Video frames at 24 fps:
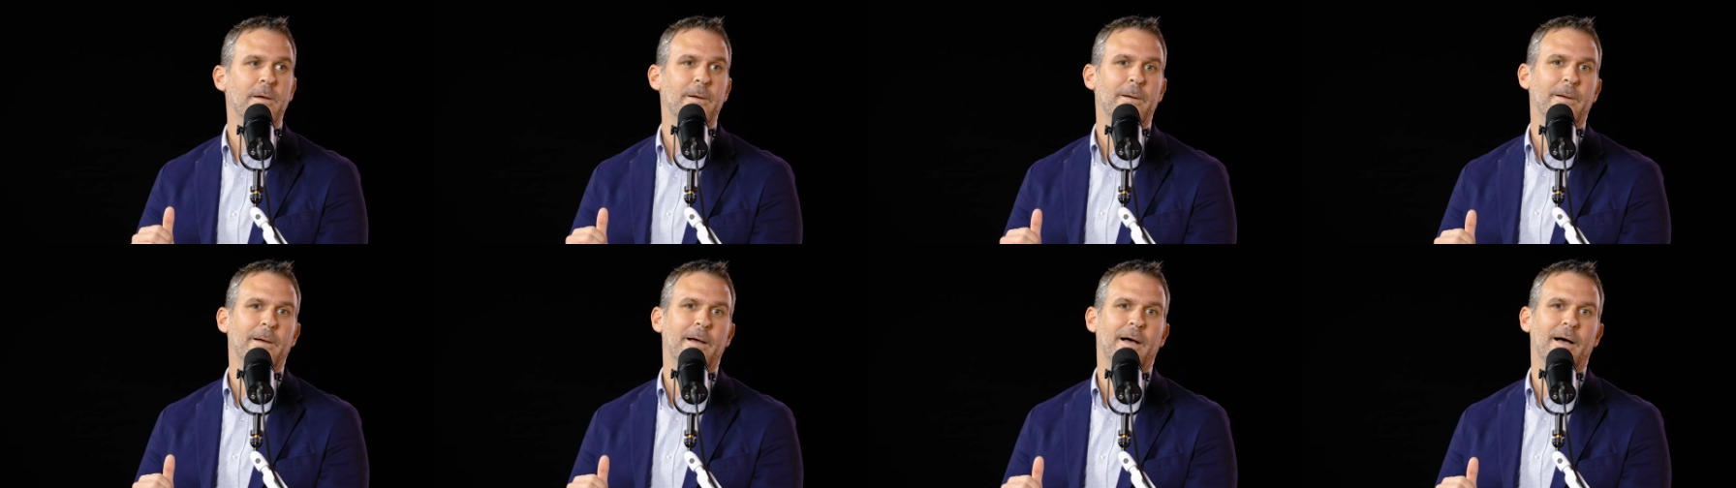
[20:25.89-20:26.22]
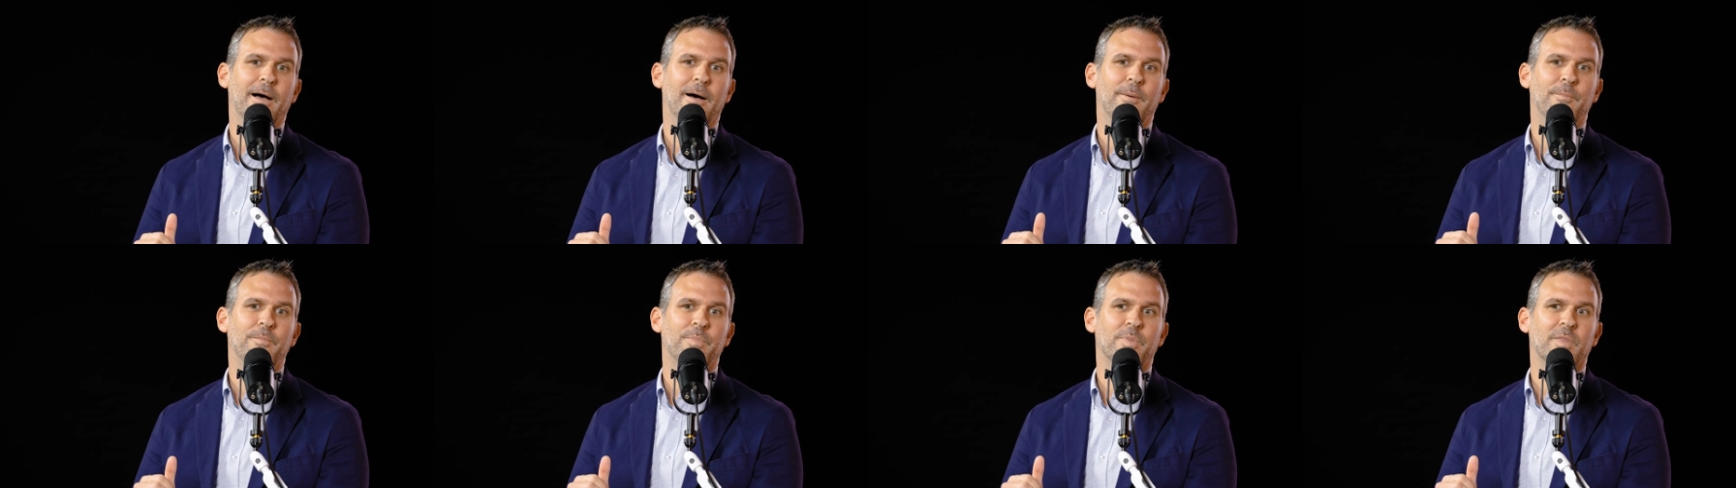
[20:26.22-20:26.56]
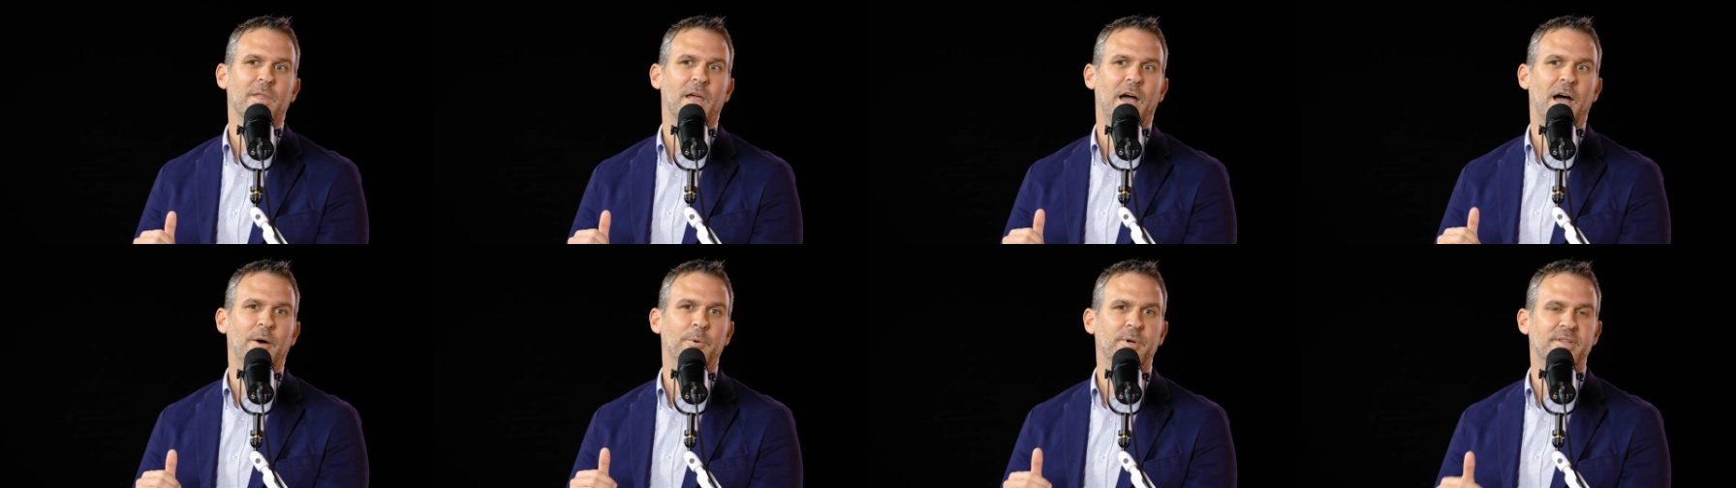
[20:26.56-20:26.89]

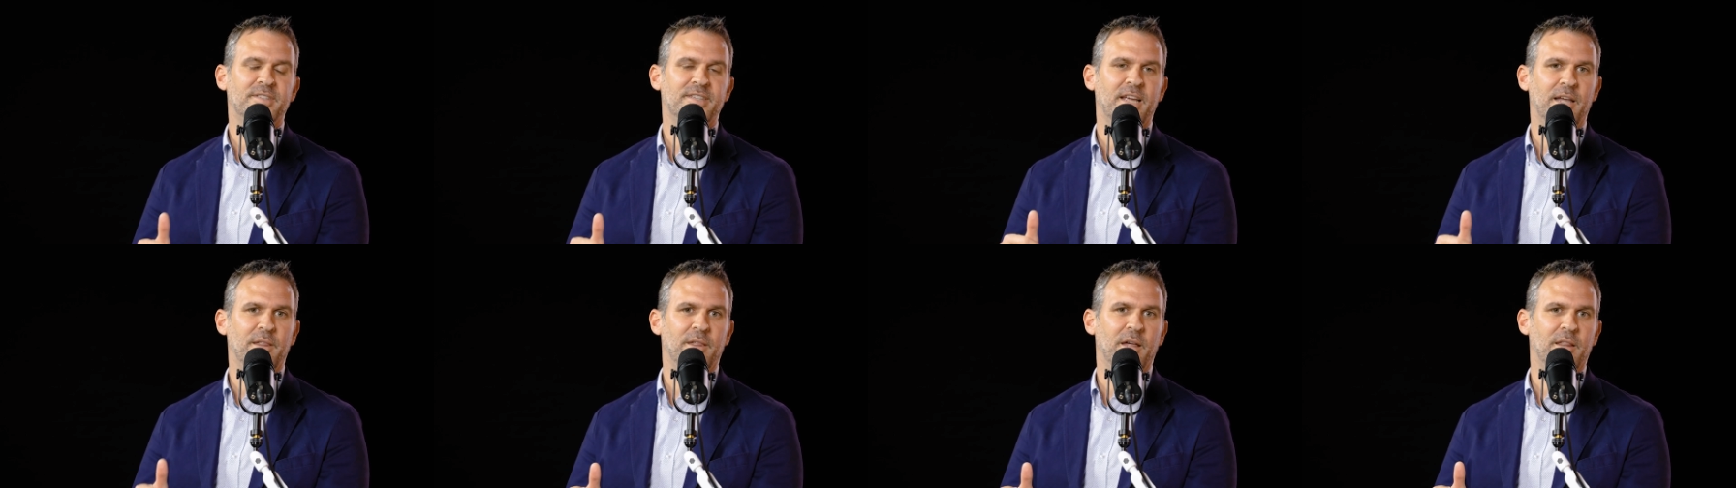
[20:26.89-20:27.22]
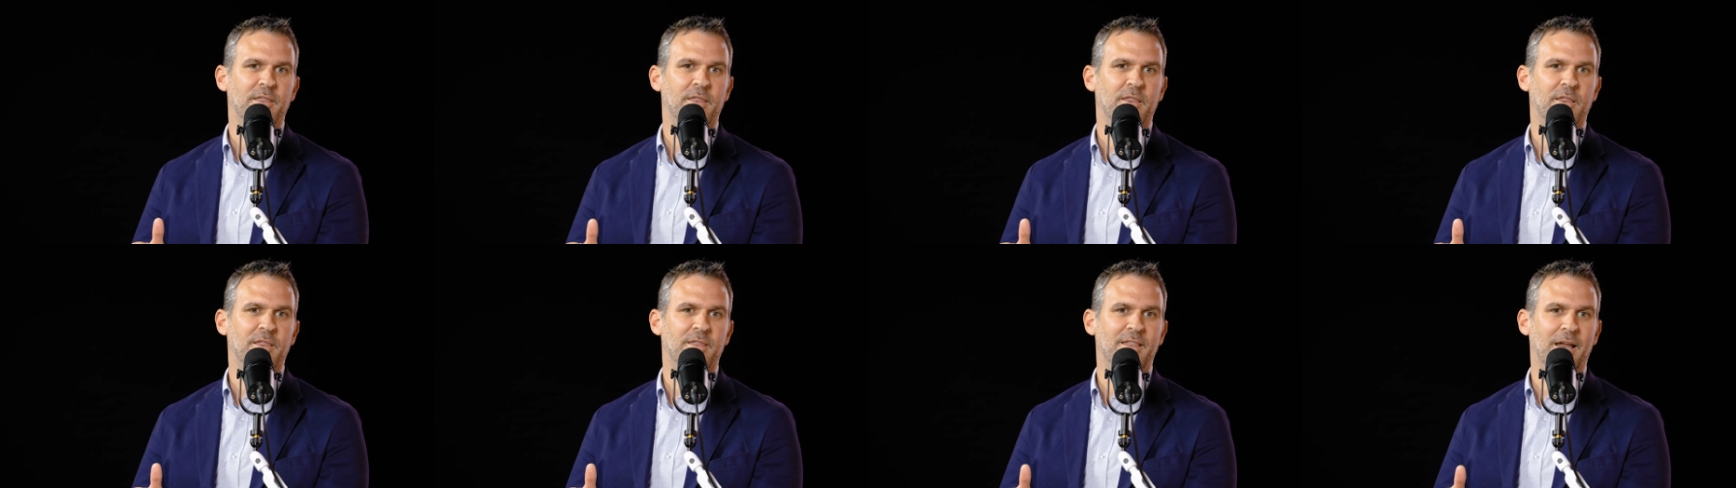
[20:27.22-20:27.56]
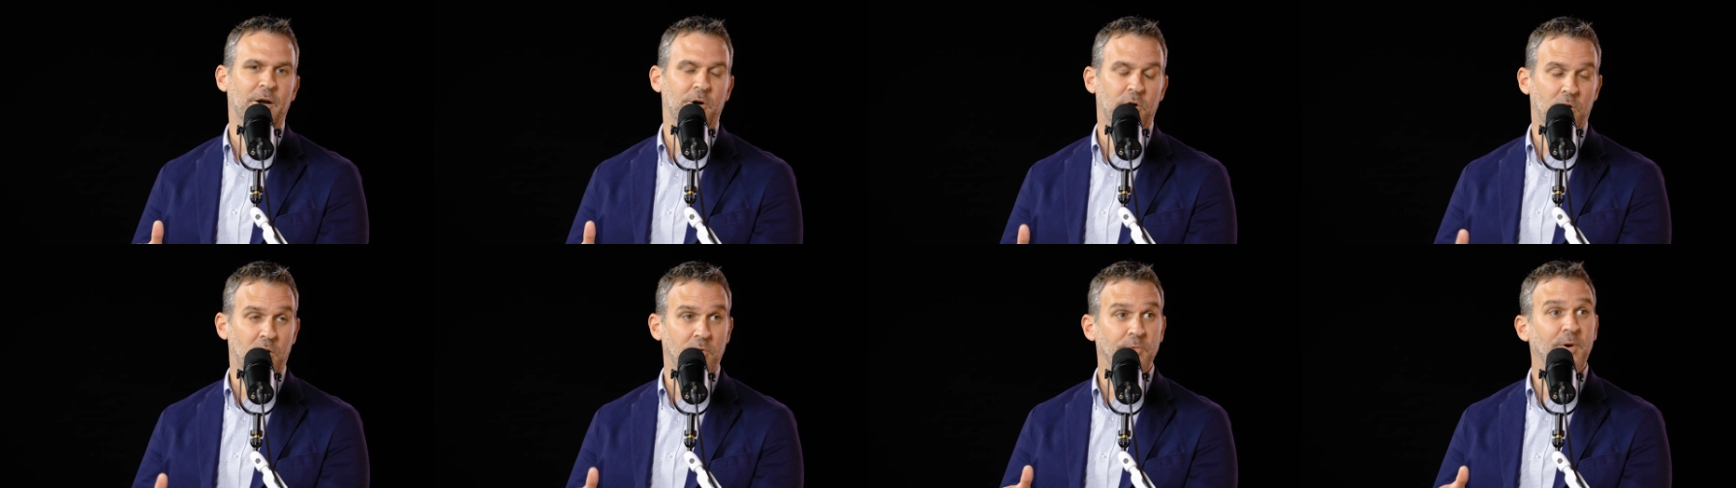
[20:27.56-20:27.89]
I would say that they're
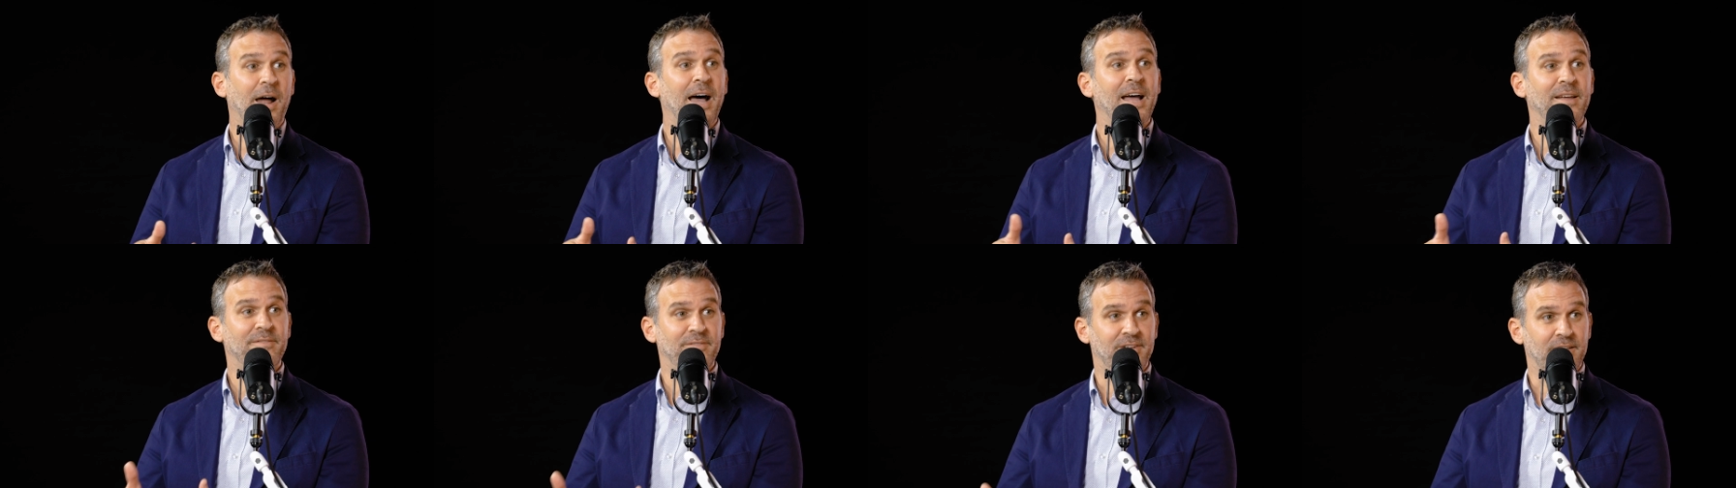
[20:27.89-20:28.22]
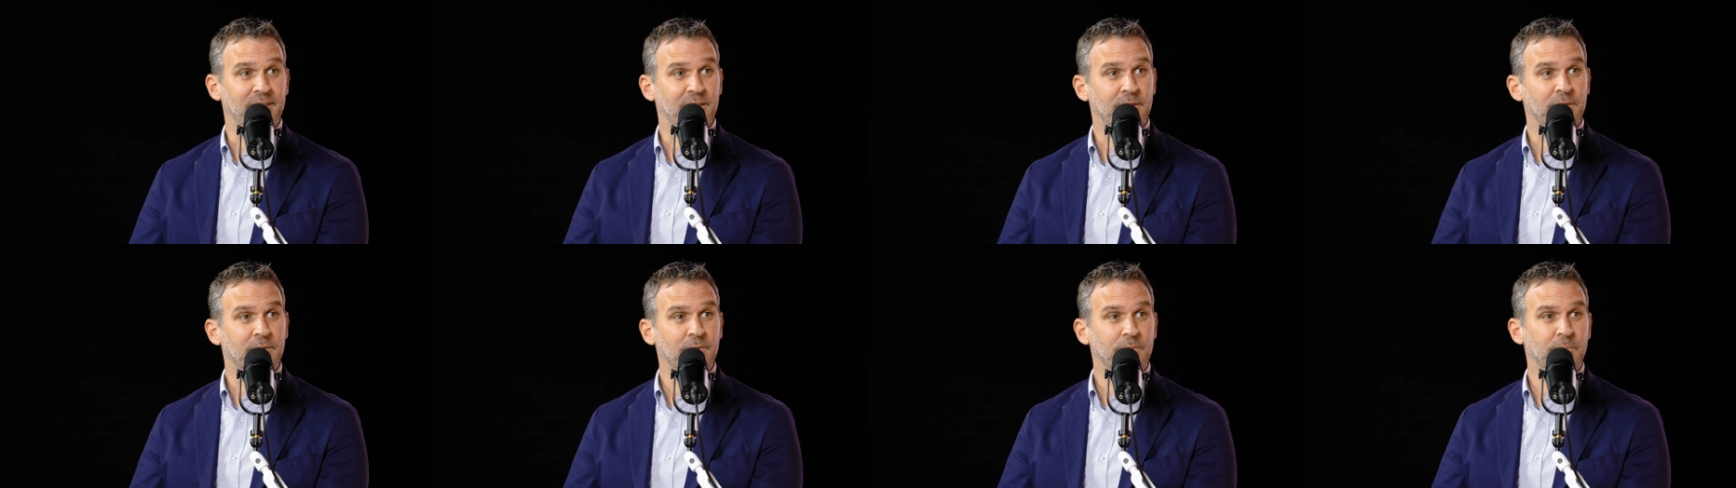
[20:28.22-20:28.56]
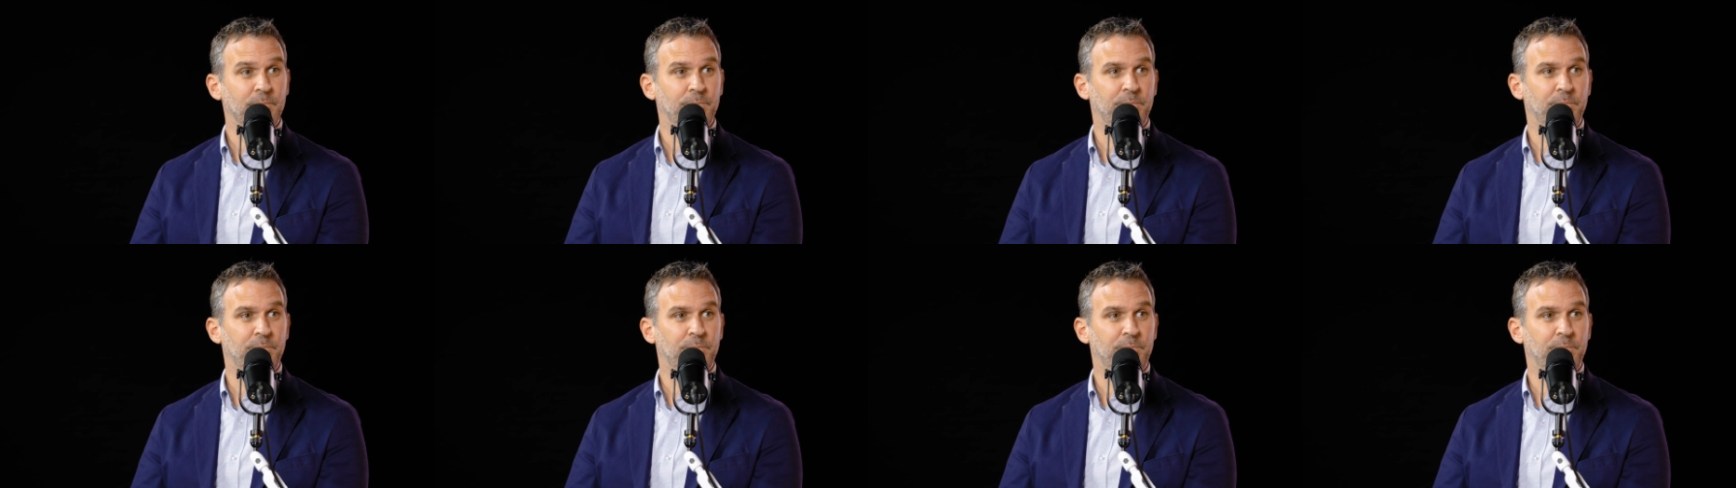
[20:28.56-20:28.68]
arriving,